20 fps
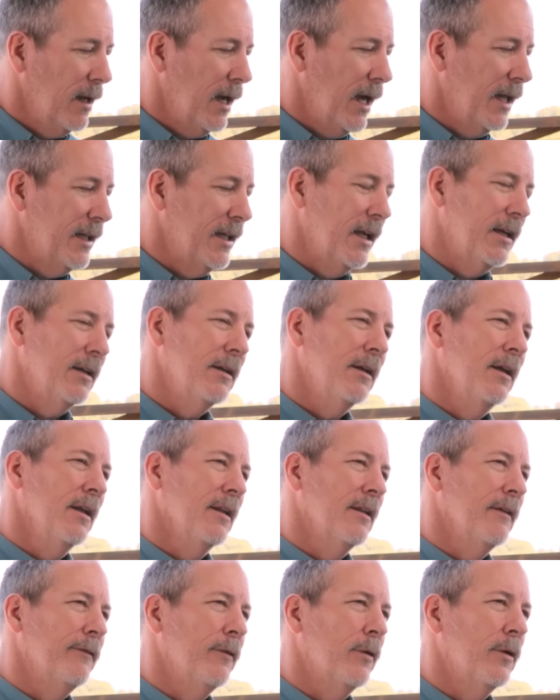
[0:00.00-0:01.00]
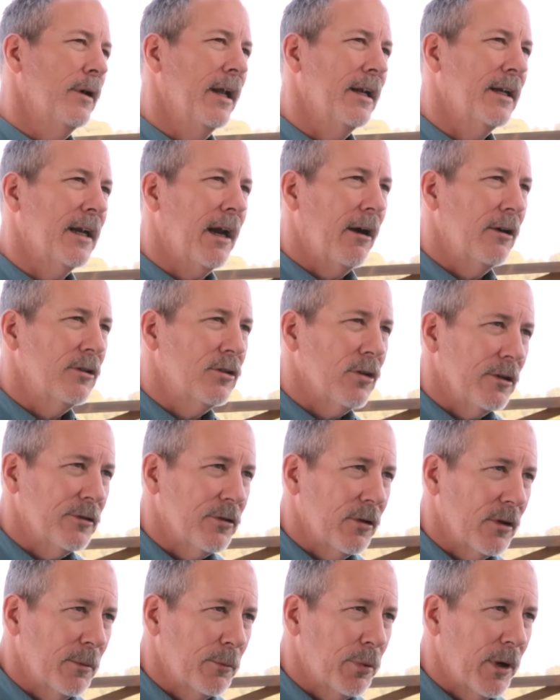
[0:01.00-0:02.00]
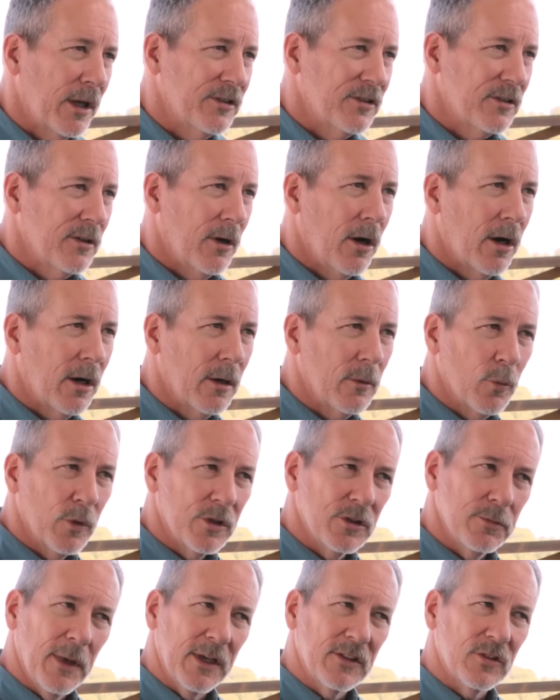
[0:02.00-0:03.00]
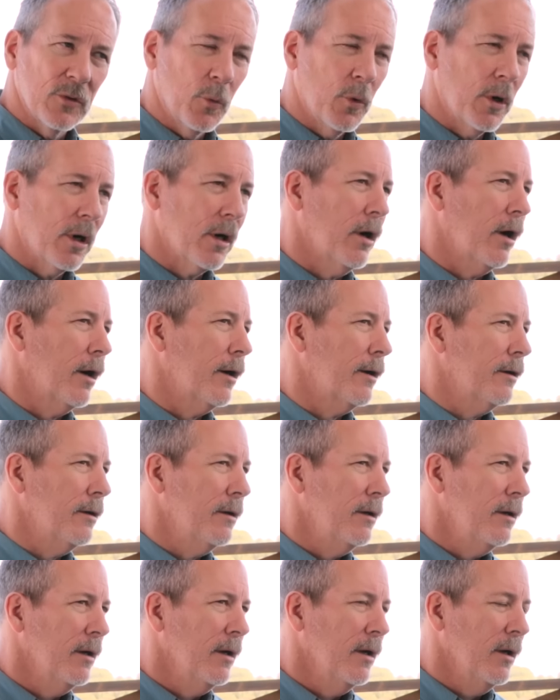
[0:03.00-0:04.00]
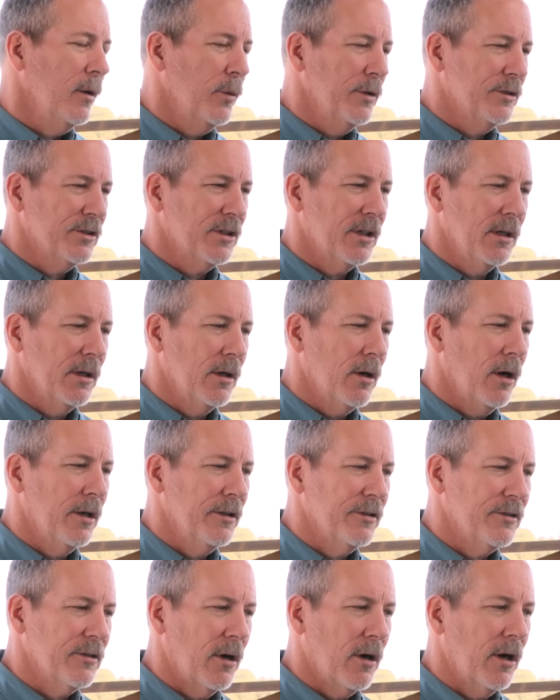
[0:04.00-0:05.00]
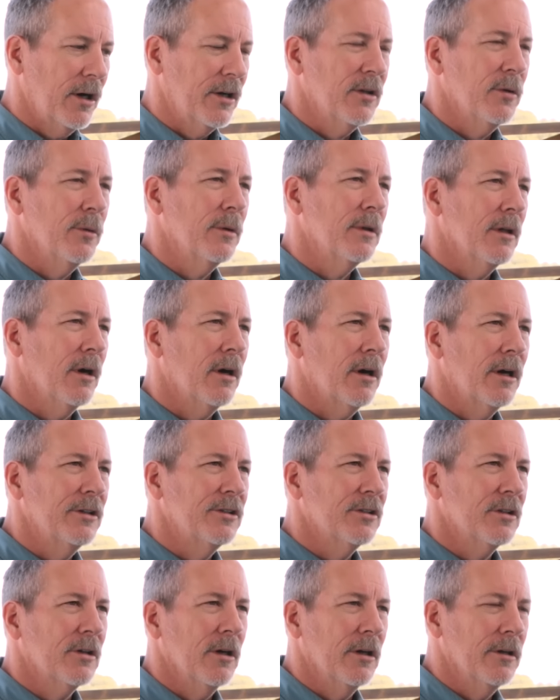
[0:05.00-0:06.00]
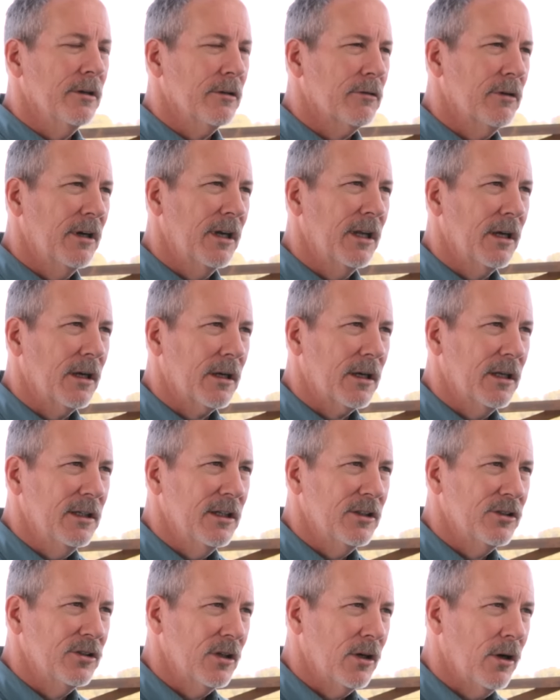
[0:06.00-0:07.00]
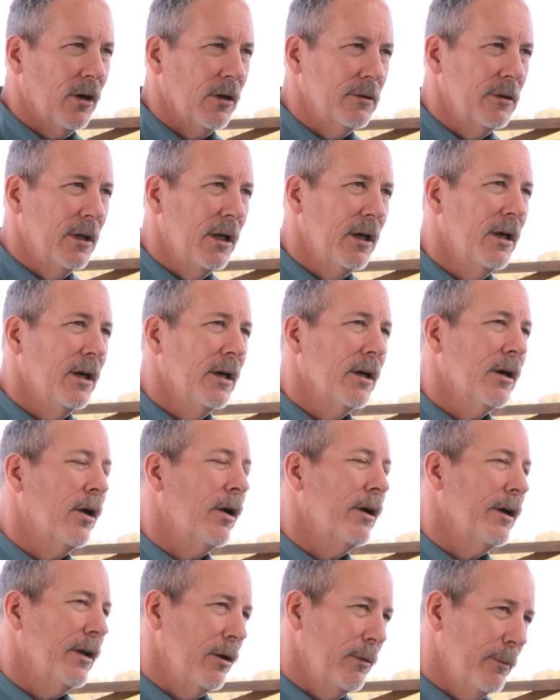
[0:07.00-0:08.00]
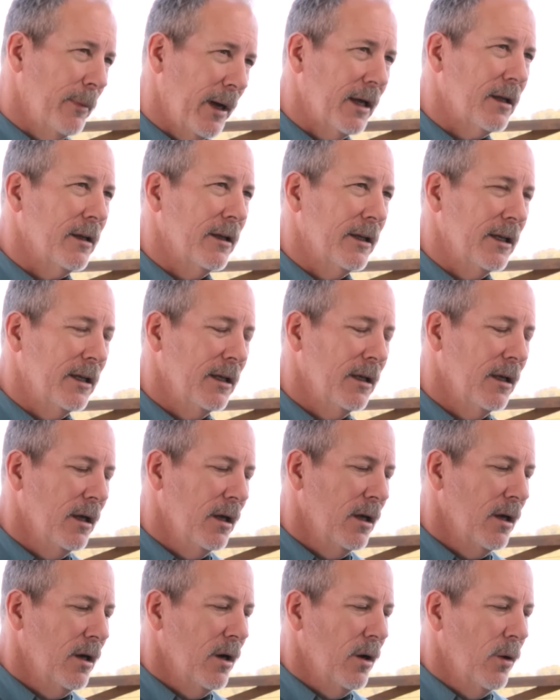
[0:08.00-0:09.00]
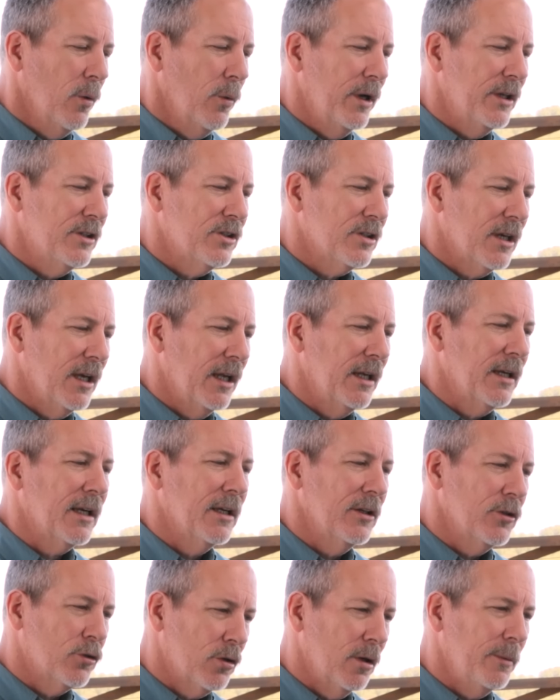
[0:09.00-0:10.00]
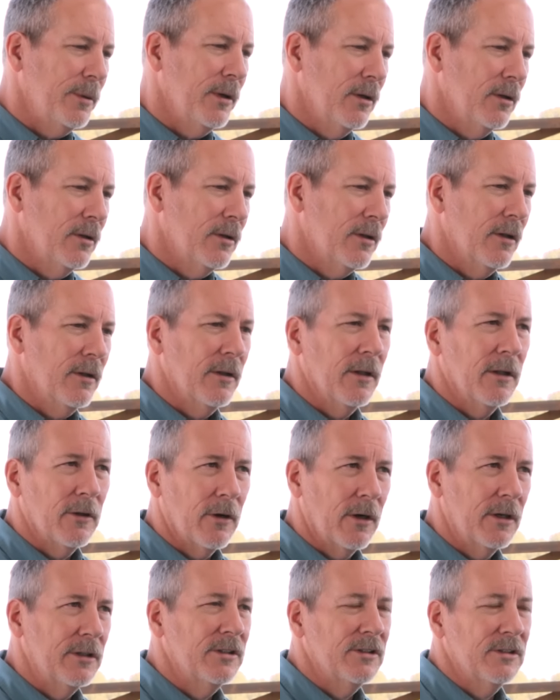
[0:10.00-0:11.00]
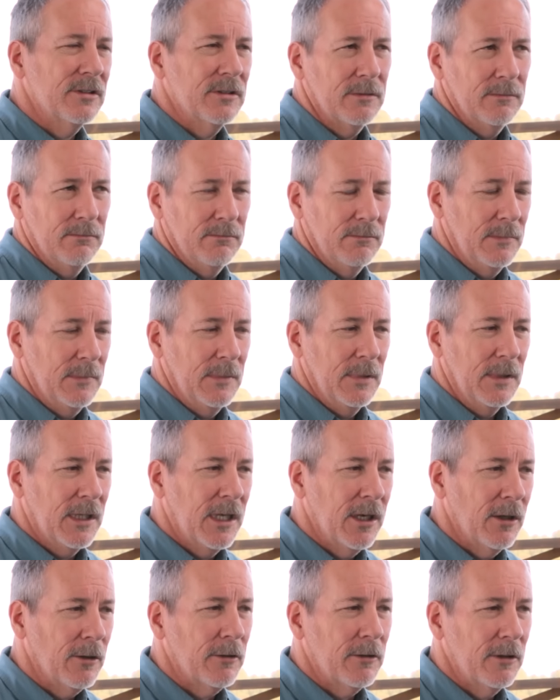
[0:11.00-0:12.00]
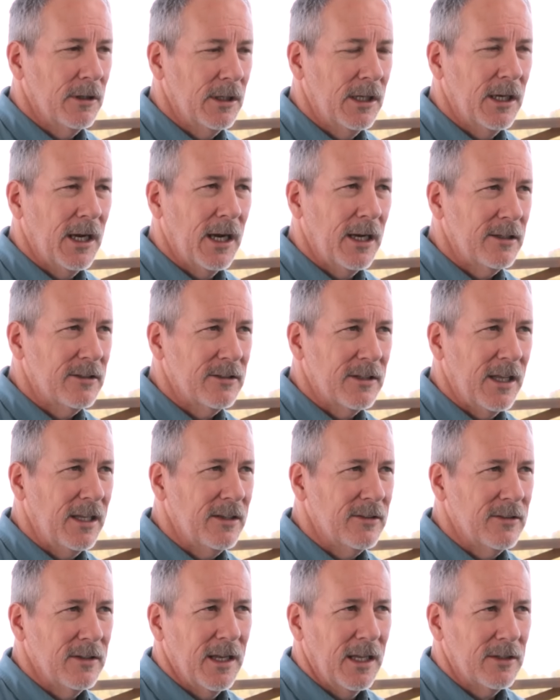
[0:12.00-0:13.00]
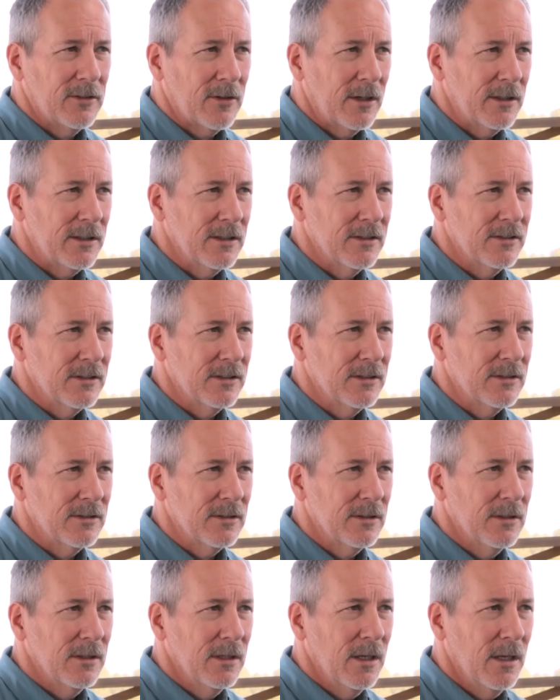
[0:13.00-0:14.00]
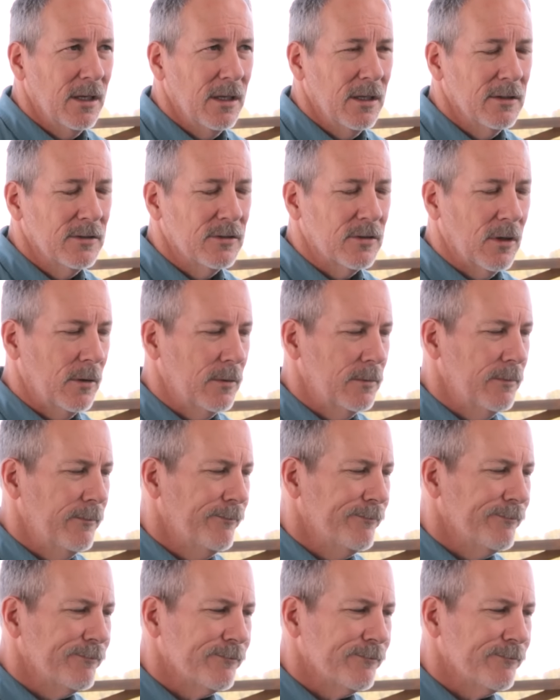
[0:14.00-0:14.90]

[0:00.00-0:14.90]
And then the forward head carriage also compresses the heart, which makes it work harder, which can cause the heart to enlarge, creating a condition called cardiomegaly, which can contribute to the largest killer in the United States, and that's heart disease. So